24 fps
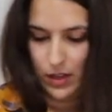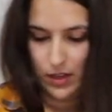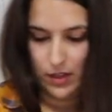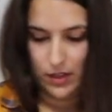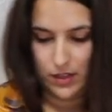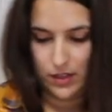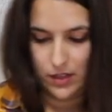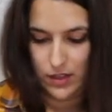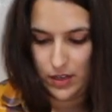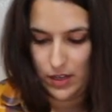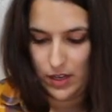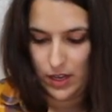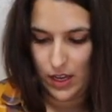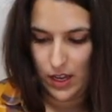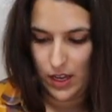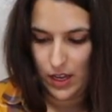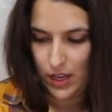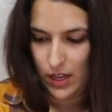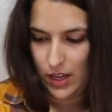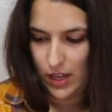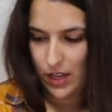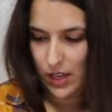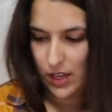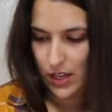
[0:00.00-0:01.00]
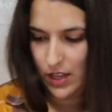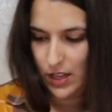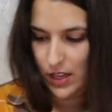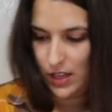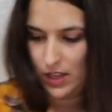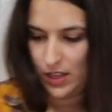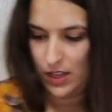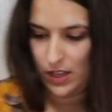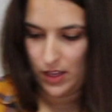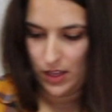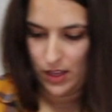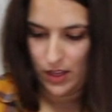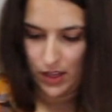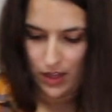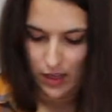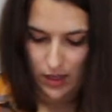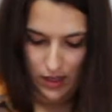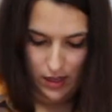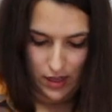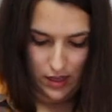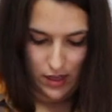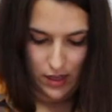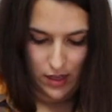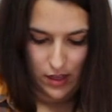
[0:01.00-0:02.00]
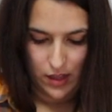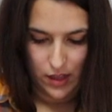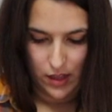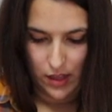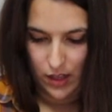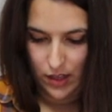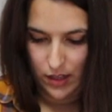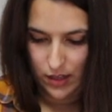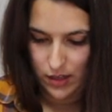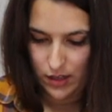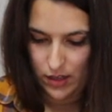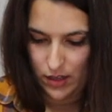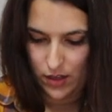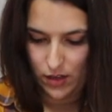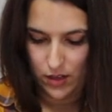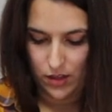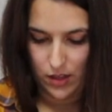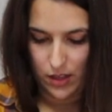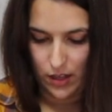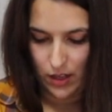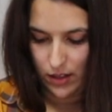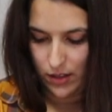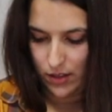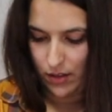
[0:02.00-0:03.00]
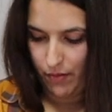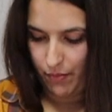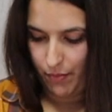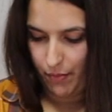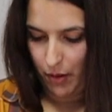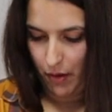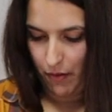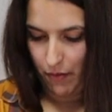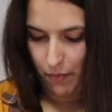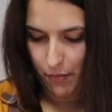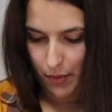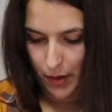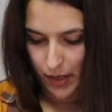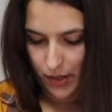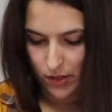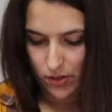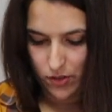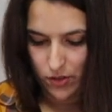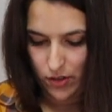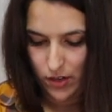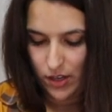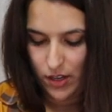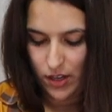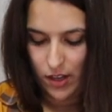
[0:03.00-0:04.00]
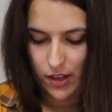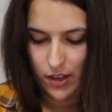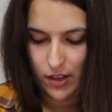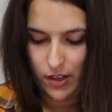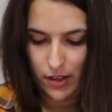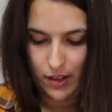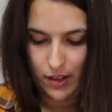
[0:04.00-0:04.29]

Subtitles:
let's take these little things of puff pastry,